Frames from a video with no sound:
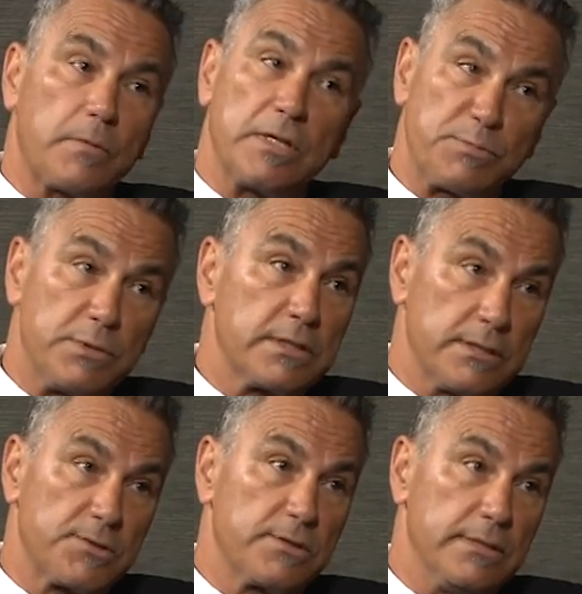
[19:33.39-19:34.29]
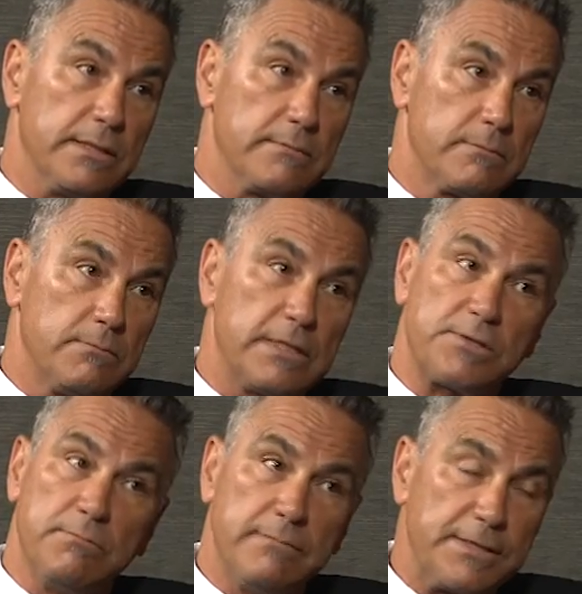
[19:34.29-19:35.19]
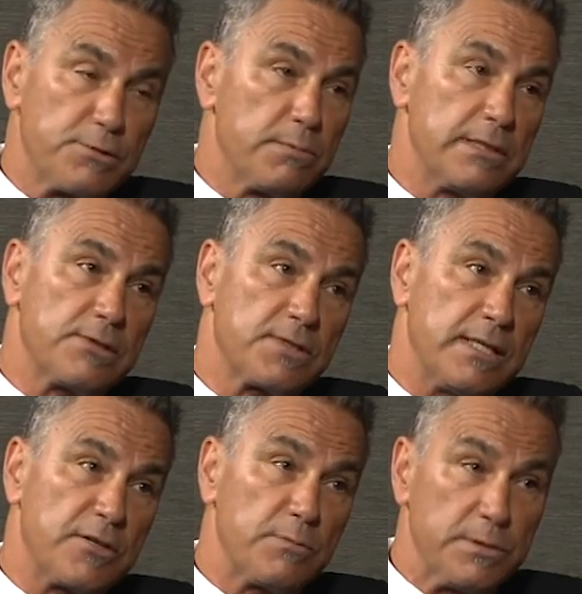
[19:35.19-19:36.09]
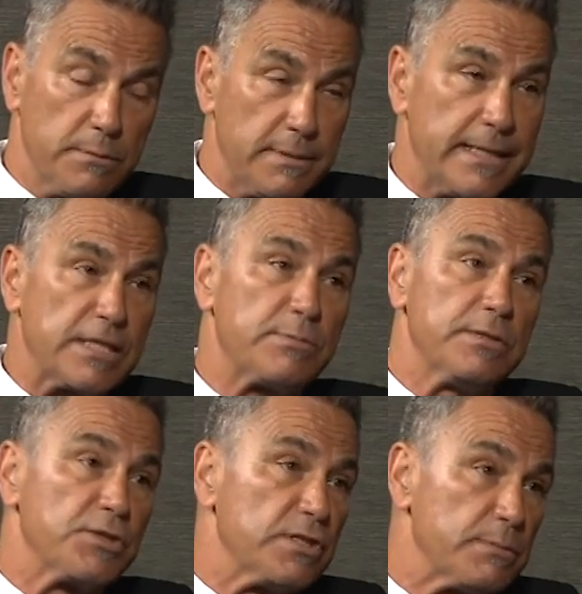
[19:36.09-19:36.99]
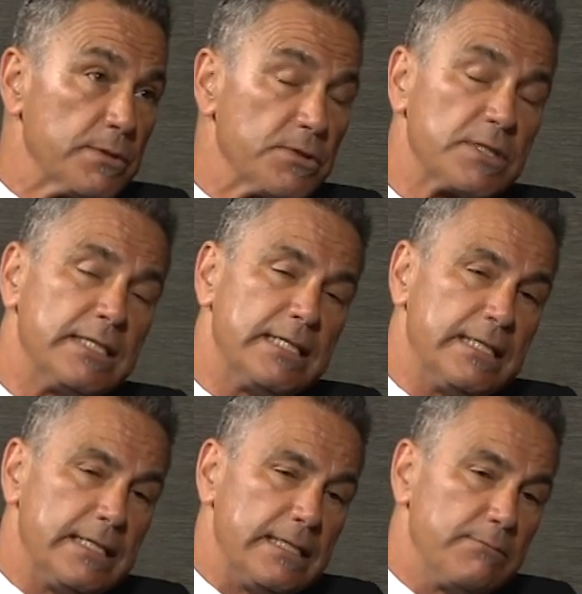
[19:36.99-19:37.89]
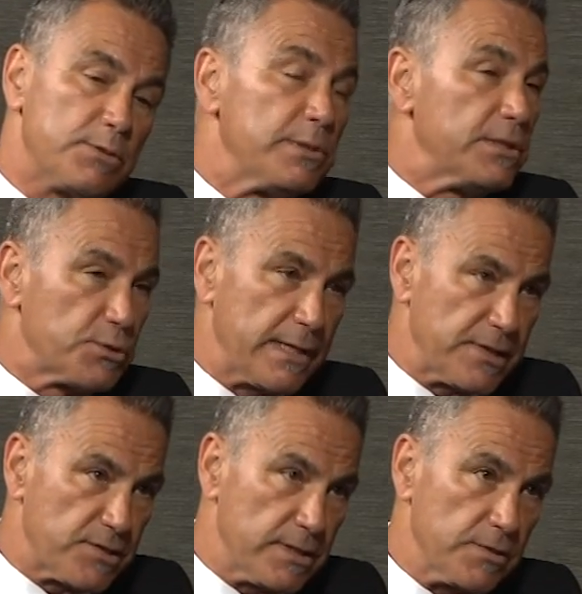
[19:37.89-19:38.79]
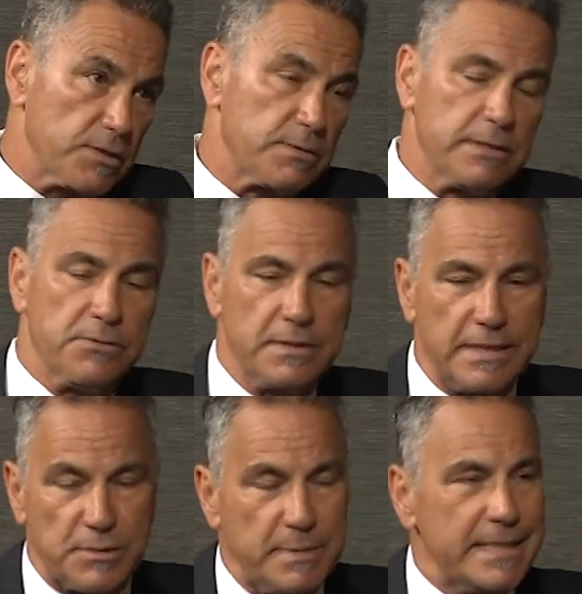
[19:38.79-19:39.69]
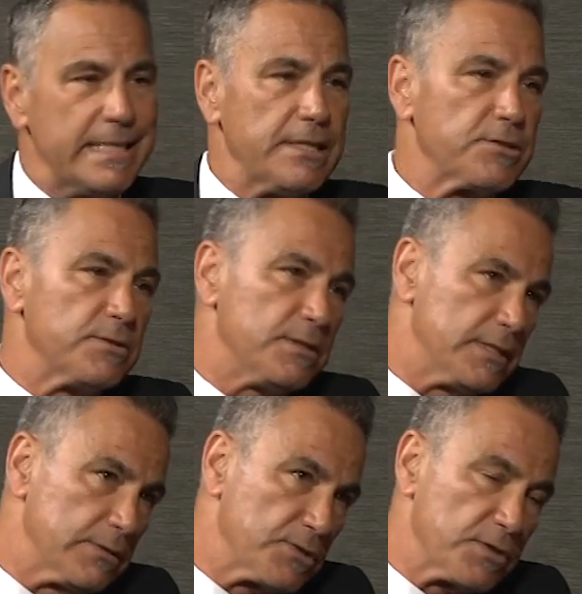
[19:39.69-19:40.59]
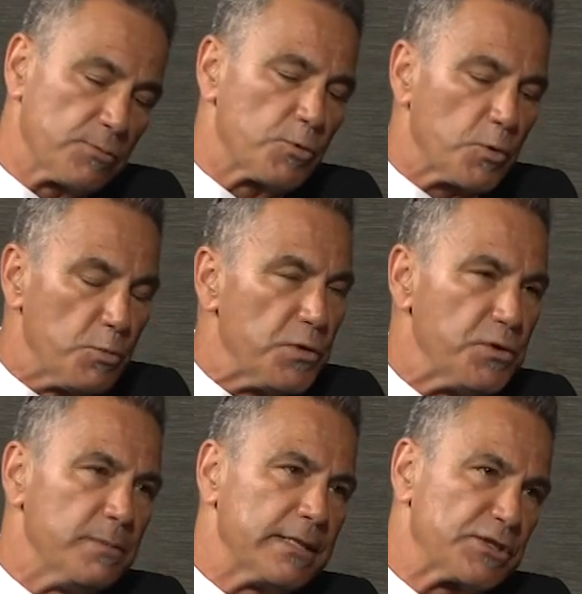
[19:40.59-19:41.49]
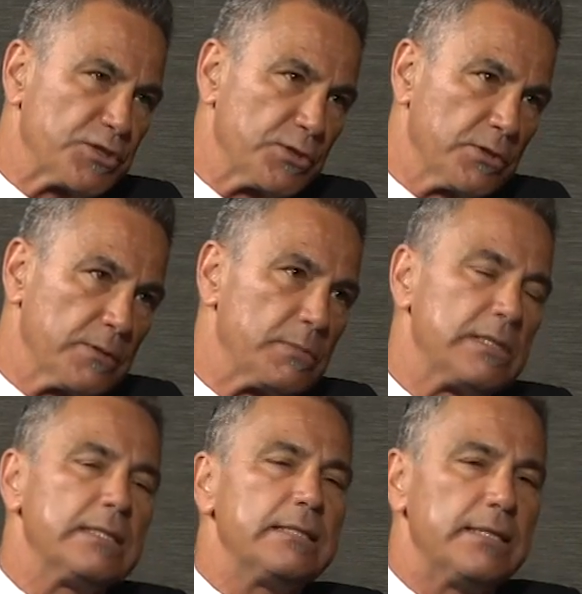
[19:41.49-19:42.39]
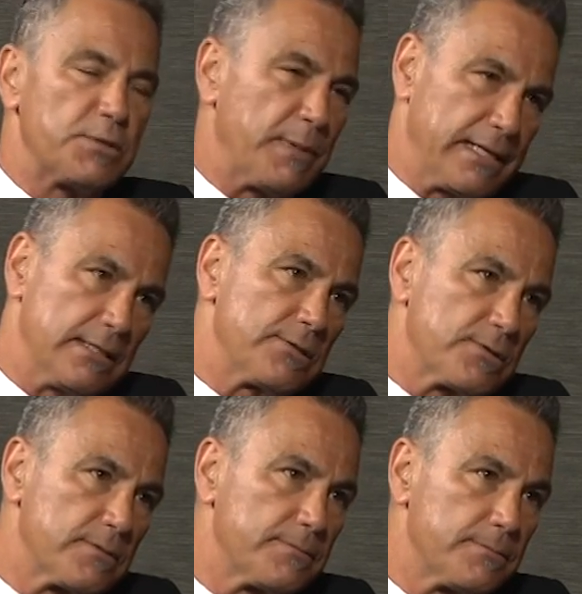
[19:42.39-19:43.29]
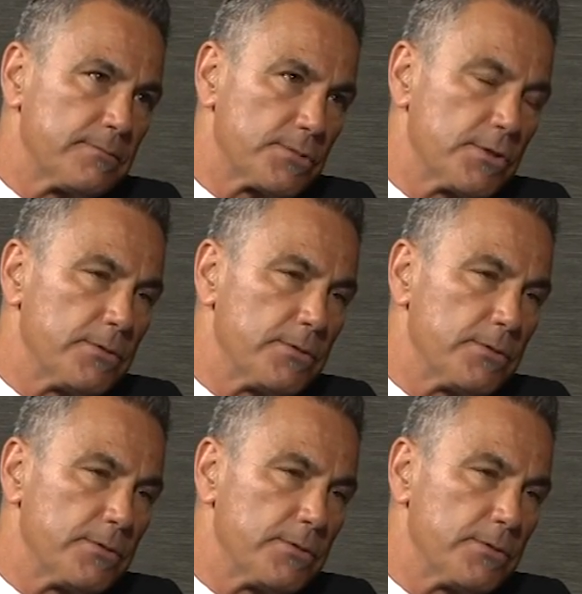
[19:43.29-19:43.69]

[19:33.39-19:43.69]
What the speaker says: It's pretty close to it. We got some major players out there between the banks, between the shippers, between the trade centers, the SBAs and the DOCs that work with you to make sure it's painless. So.